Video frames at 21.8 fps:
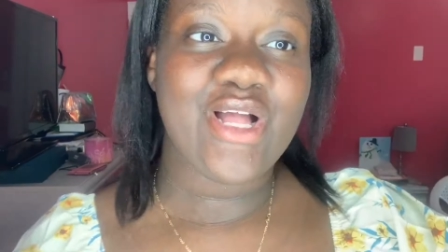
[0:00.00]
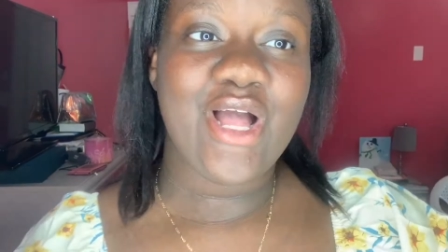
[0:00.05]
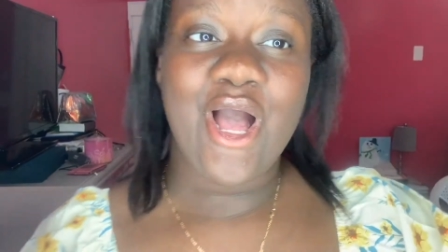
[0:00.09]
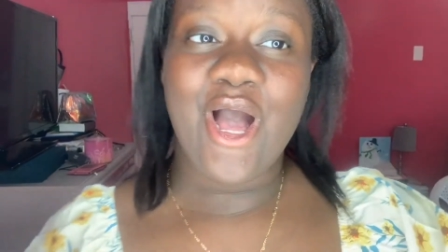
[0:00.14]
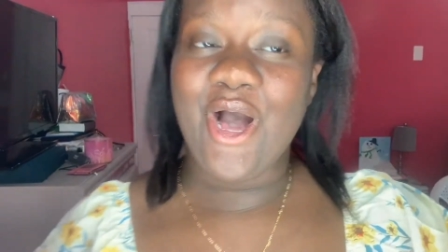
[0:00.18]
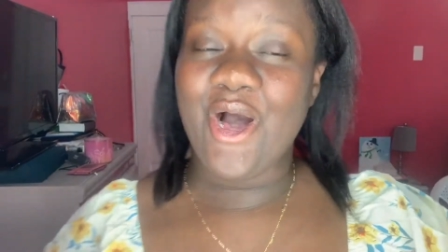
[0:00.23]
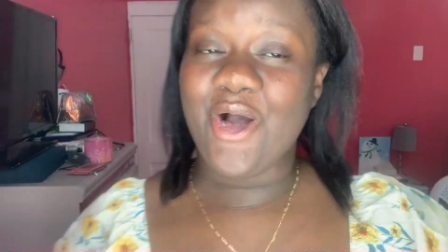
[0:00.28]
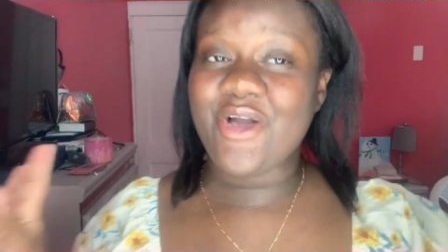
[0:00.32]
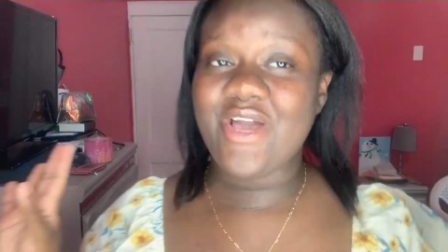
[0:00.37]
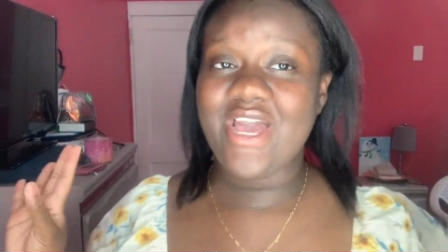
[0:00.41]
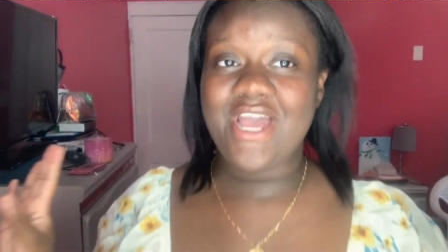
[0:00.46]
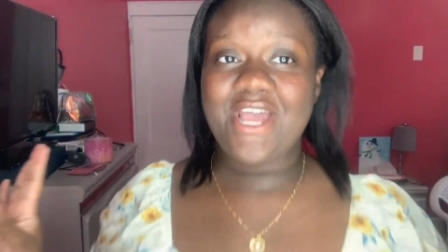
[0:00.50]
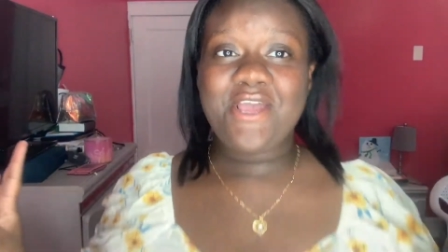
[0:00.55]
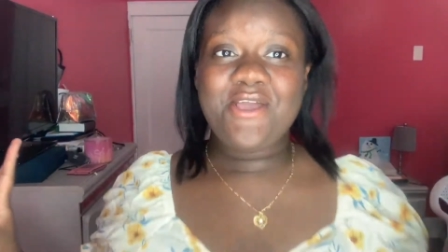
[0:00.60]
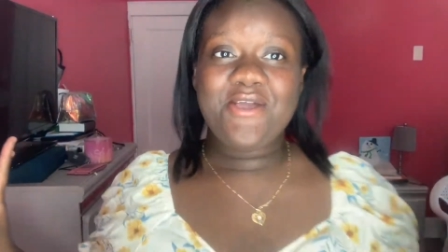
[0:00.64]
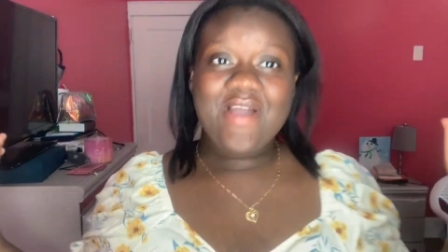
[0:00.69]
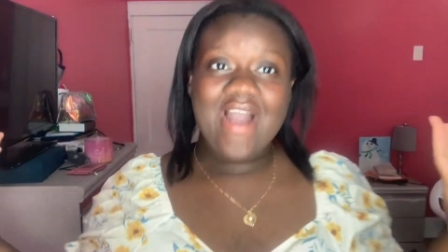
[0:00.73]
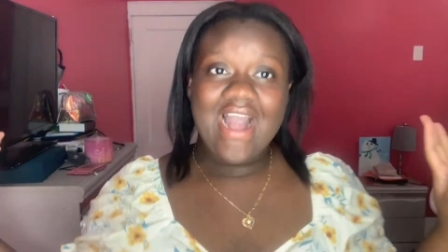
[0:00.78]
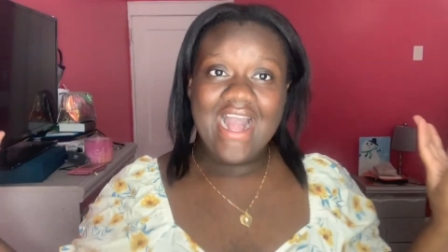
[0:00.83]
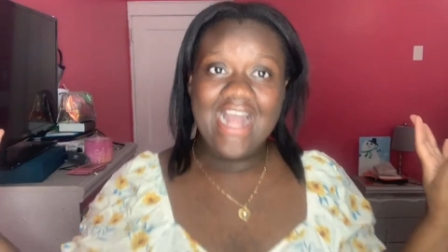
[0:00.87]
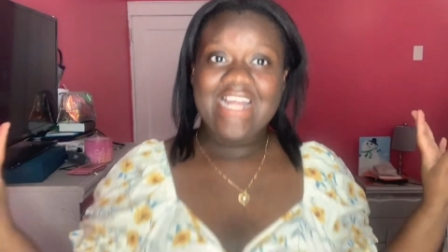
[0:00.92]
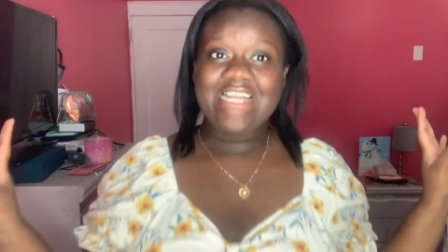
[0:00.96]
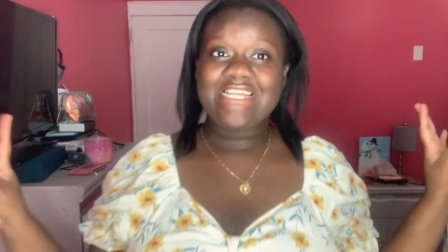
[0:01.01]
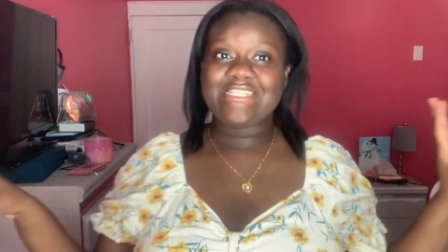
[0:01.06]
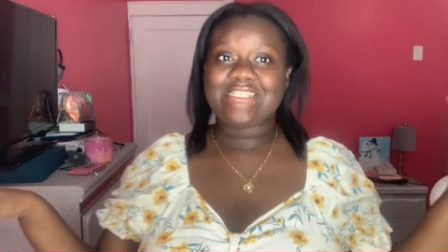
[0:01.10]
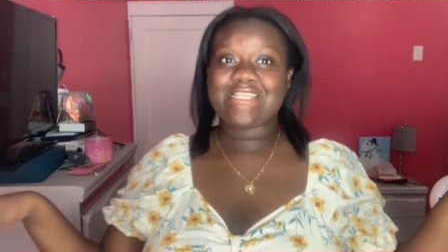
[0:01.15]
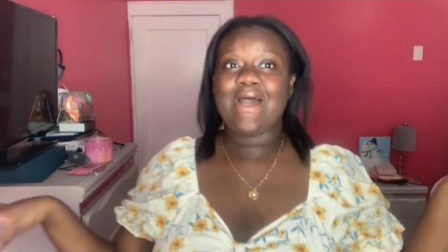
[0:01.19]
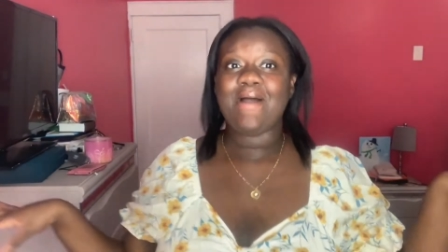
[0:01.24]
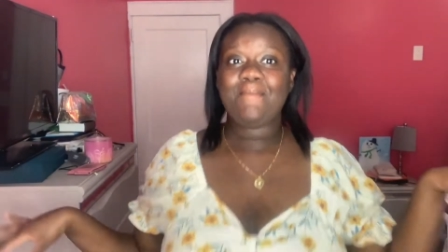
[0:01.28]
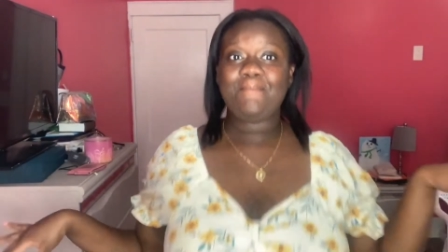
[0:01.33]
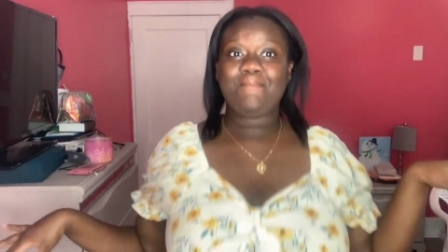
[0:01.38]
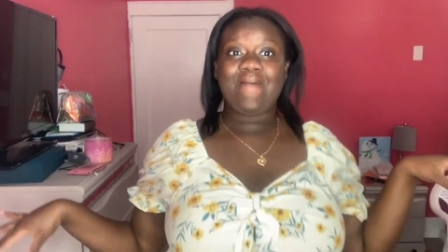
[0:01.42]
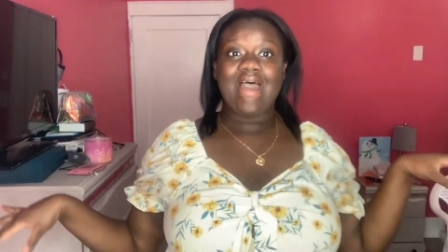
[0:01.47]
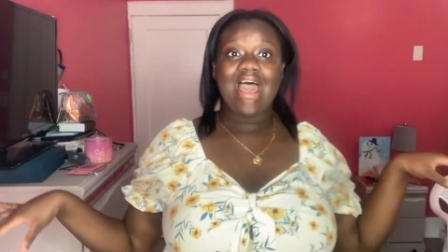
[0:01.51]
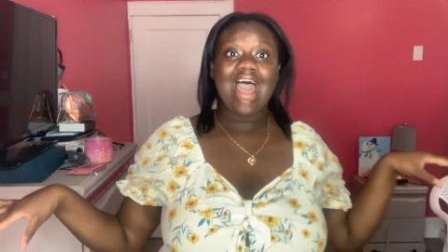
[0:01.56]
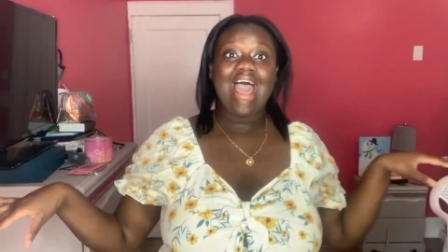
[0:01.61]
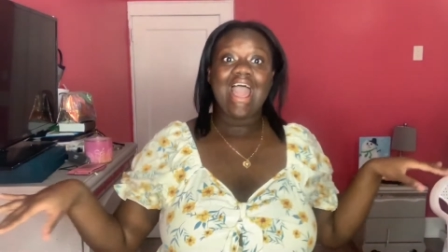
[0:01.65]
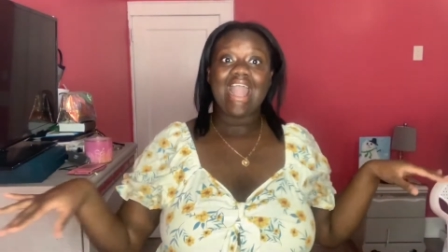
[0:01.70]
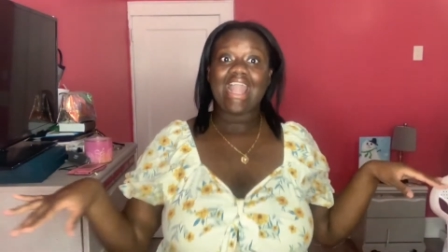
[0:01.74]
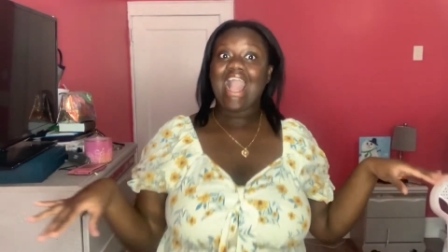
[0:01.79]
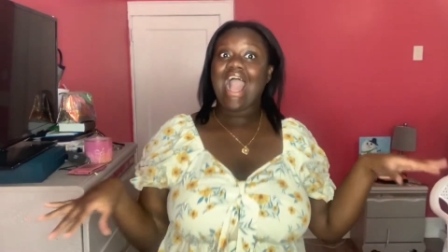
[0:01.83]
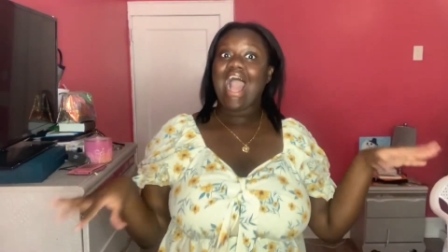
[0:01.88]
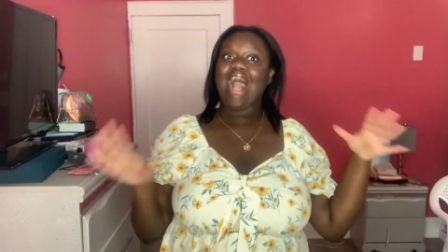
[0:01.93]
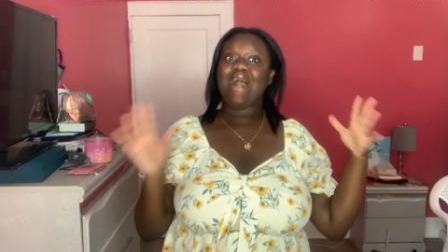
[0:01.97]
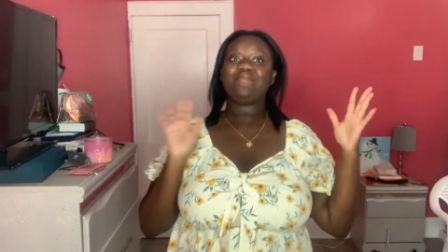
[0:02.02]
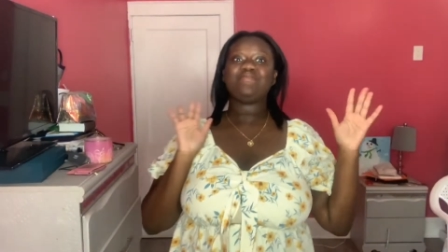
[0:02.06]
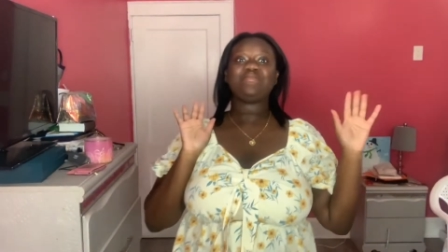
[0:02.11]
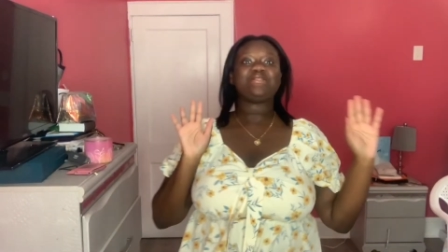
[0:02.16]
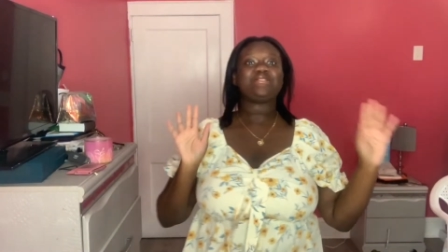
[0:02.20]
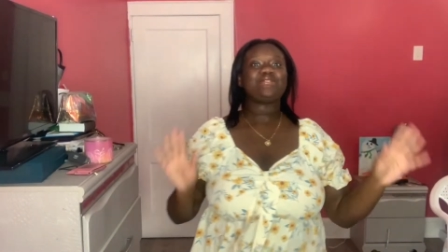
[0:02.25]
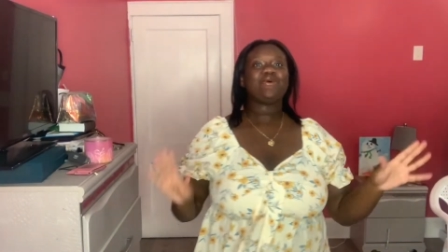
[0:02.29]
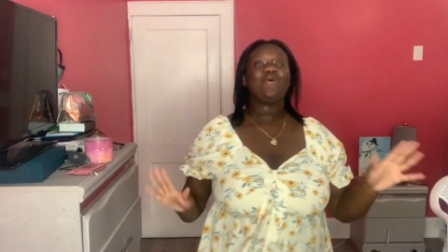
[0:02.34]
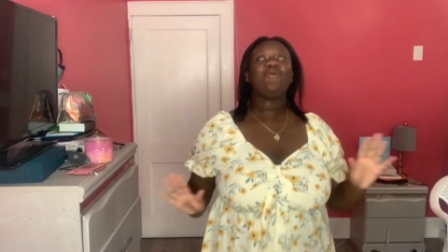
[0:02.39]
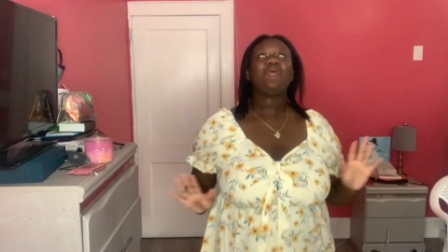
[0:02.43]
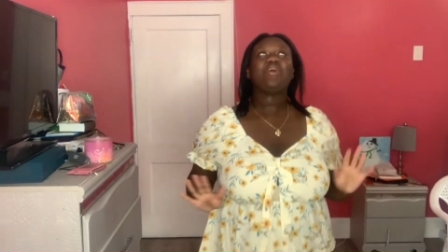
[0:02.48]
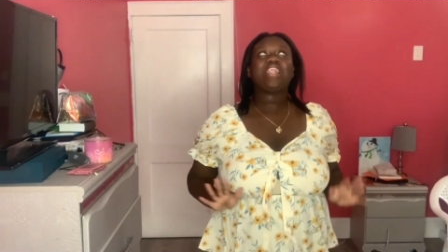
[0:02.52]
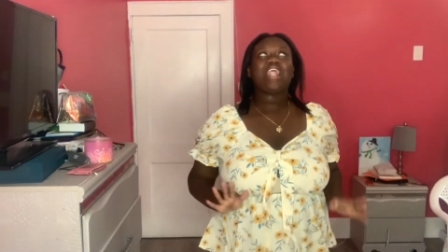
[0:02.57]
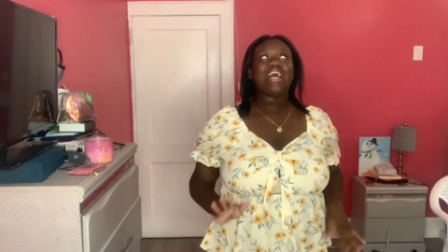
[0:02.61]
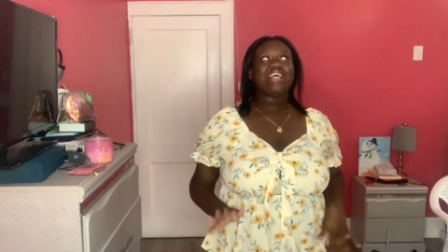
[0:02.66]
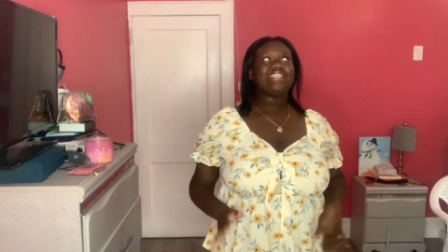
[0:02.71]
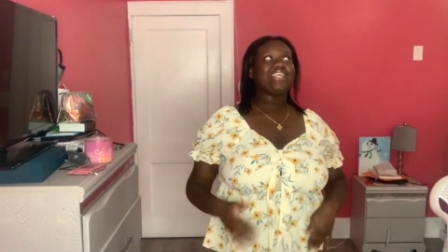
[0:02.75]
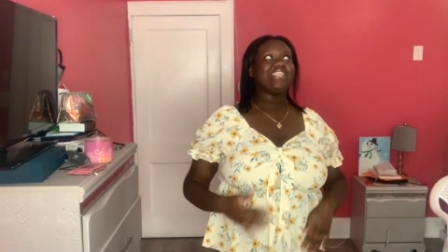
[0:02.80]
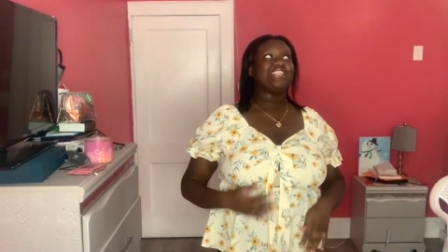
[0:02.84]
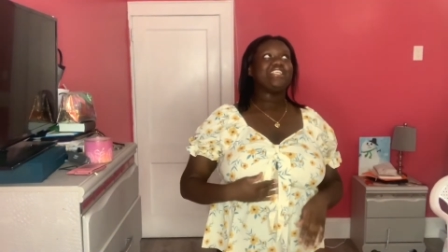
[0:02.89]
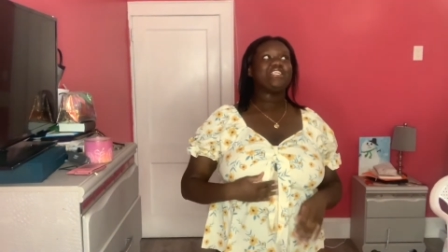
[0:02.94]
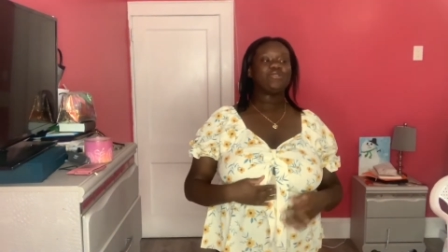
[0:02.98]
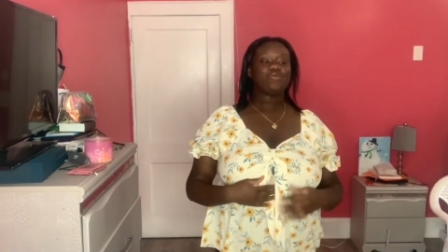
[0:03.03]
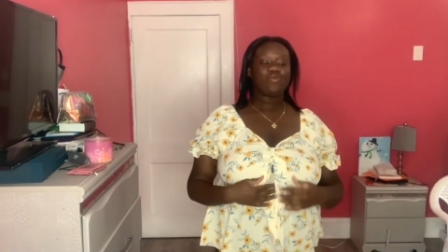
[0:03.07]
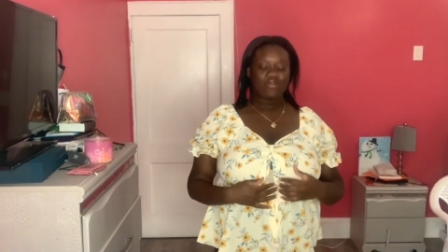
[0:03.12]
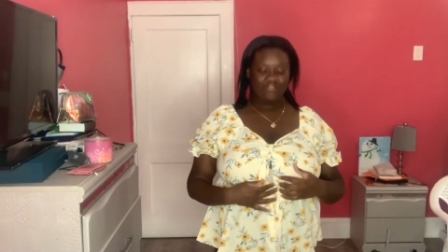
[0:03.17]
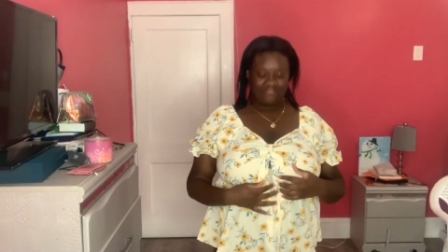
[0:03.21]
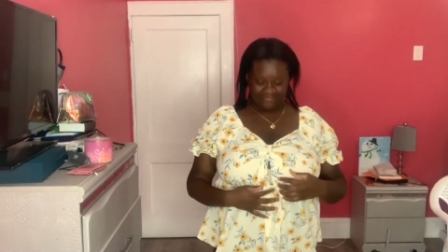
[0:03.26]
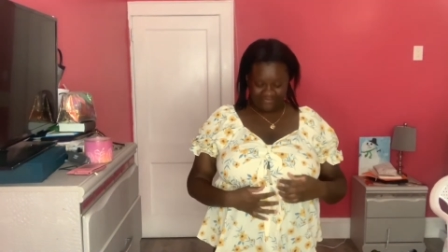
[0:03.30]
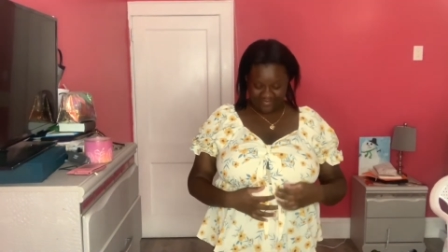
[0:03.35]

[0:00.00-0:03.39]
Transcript: Okay, you guys, I'm back. I'm so glad that this one